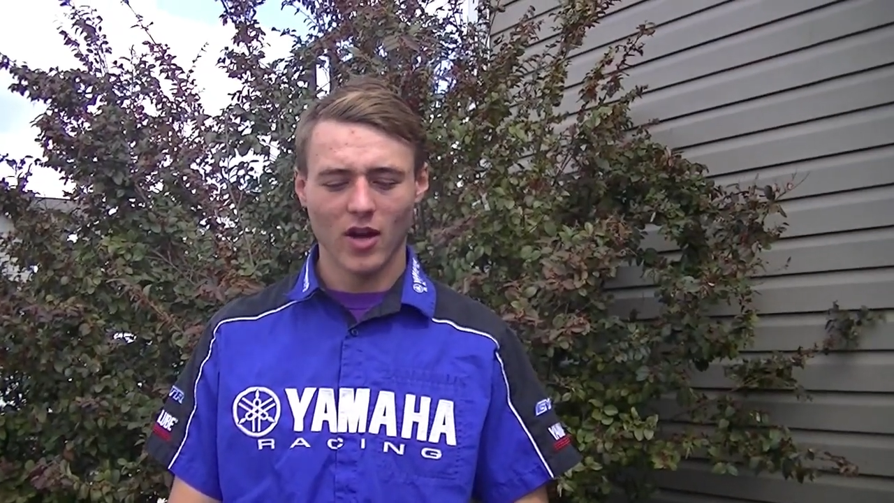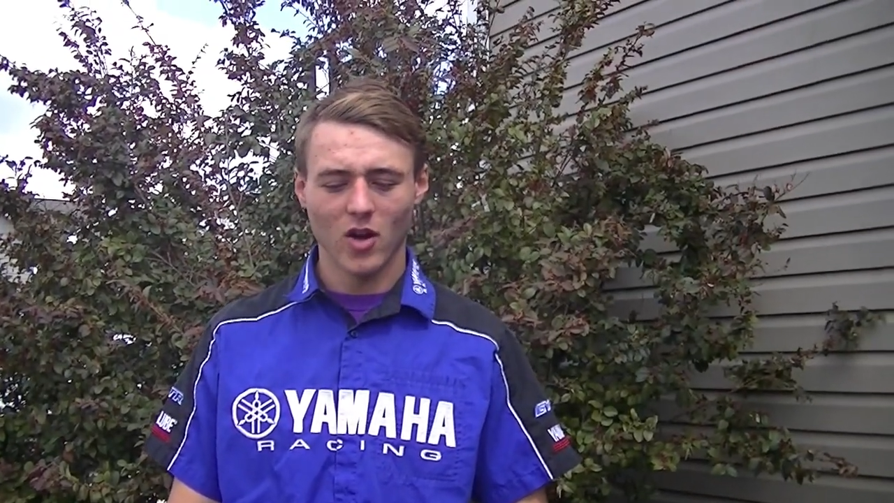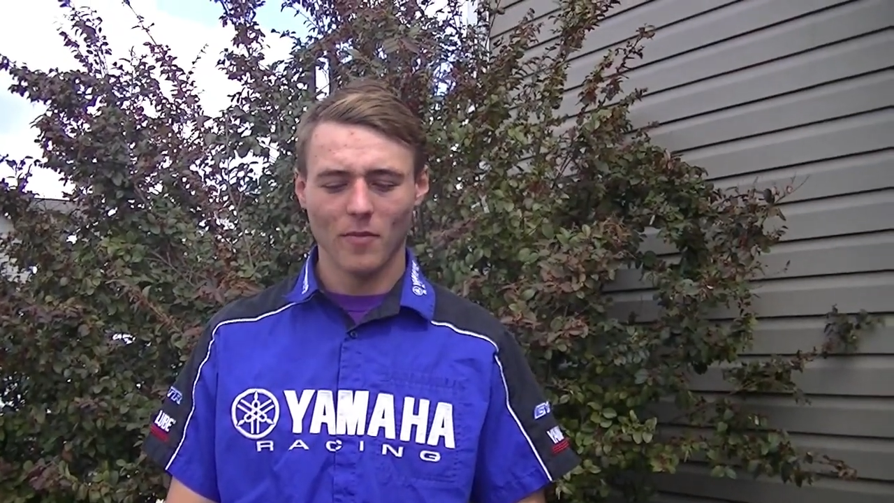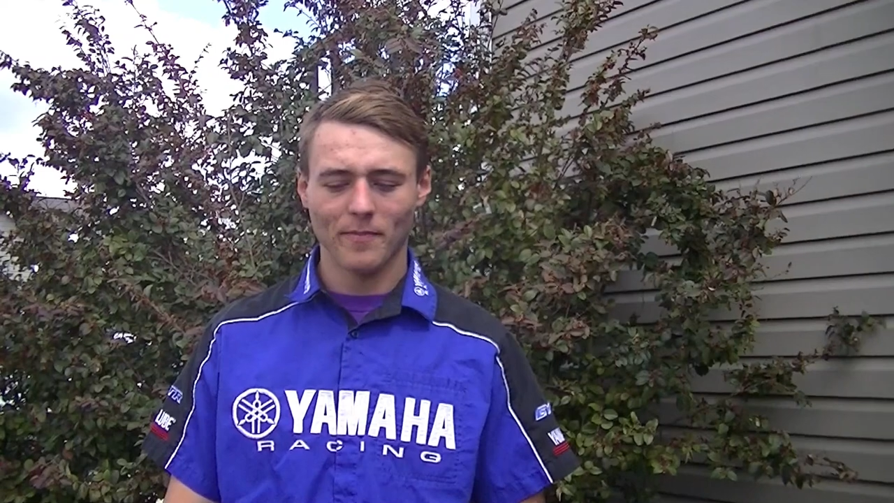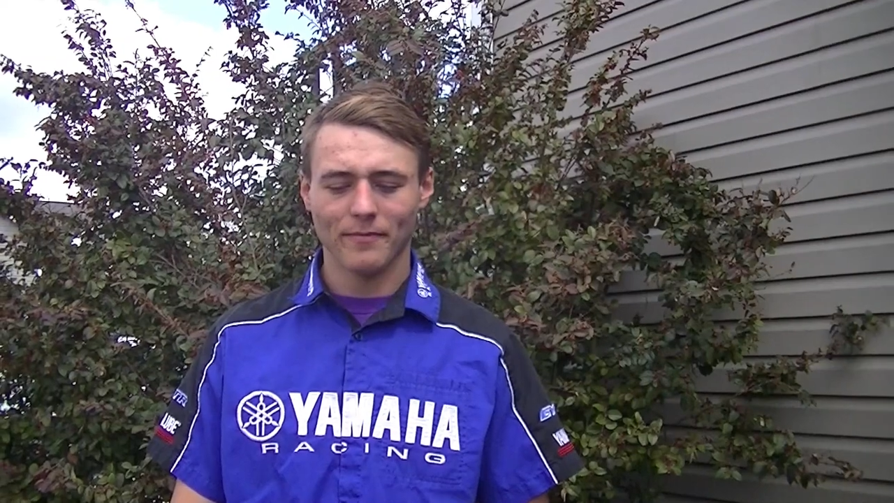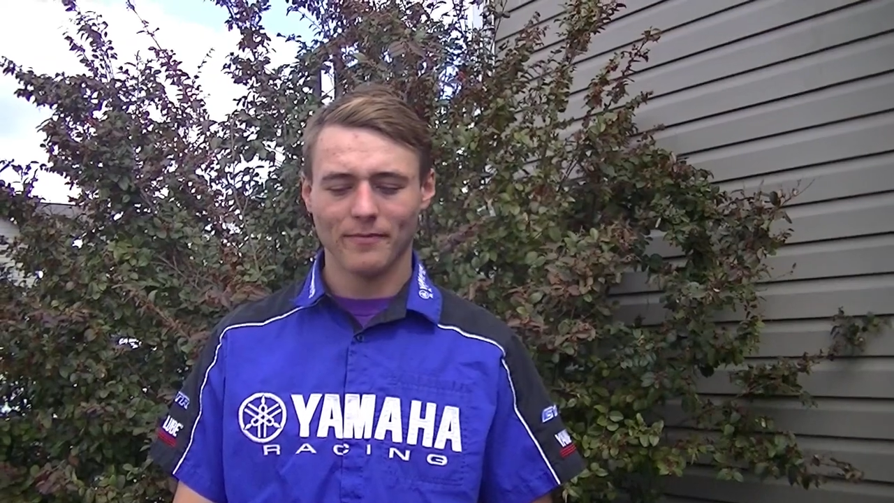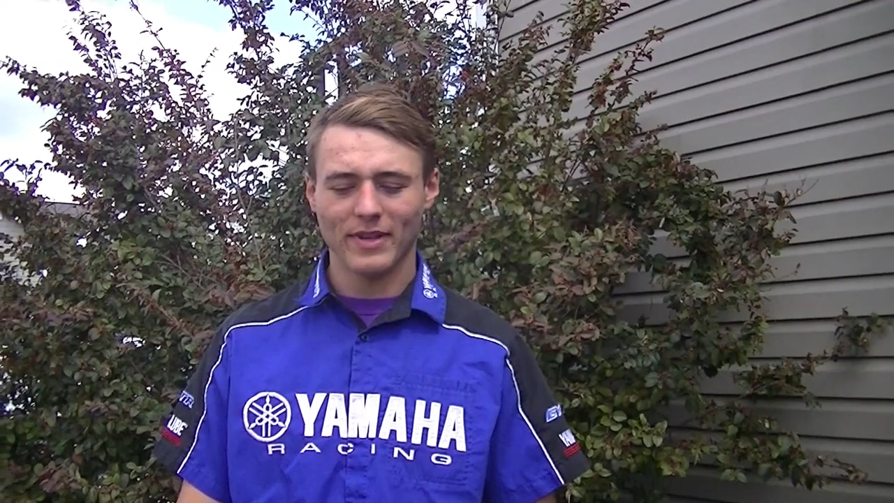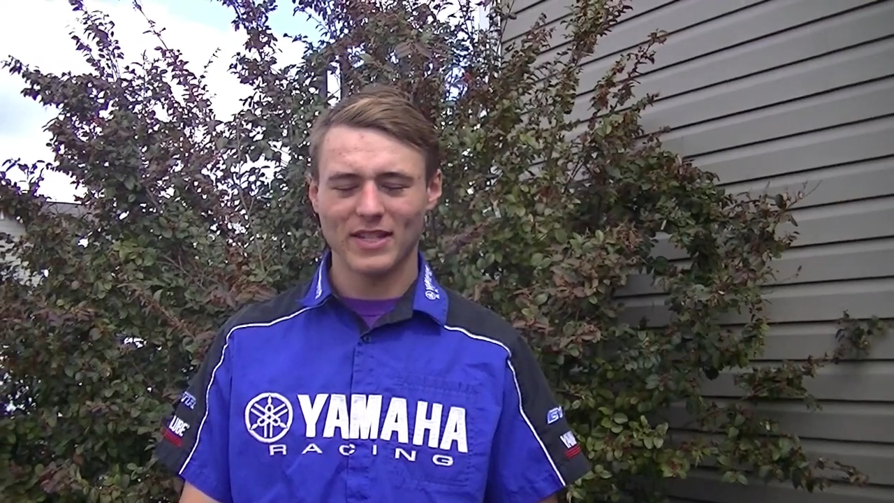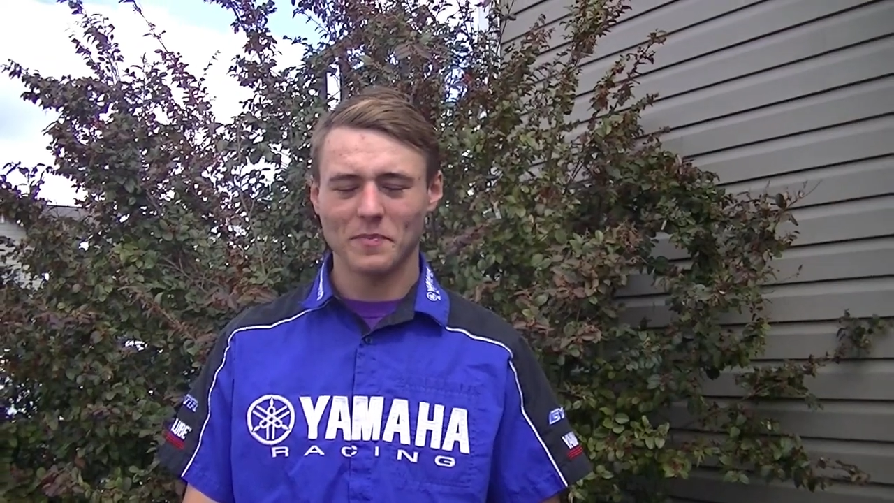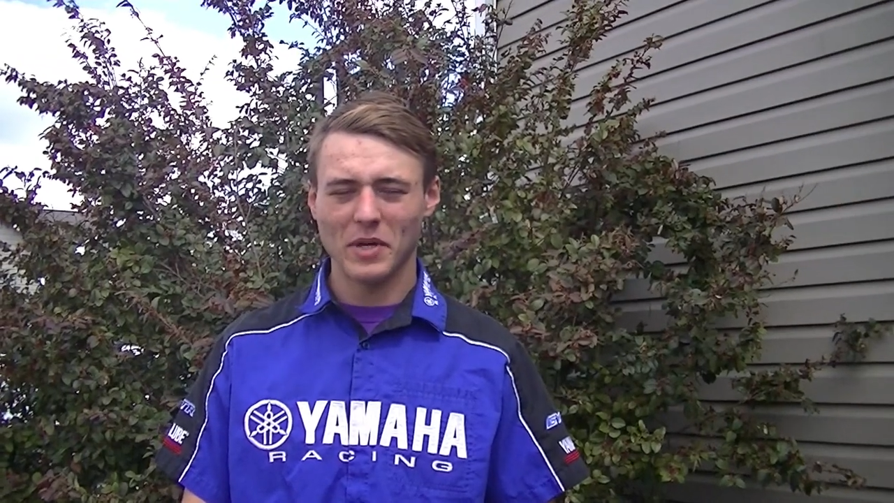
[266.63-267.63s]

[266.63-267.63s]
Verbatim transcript: Um, it's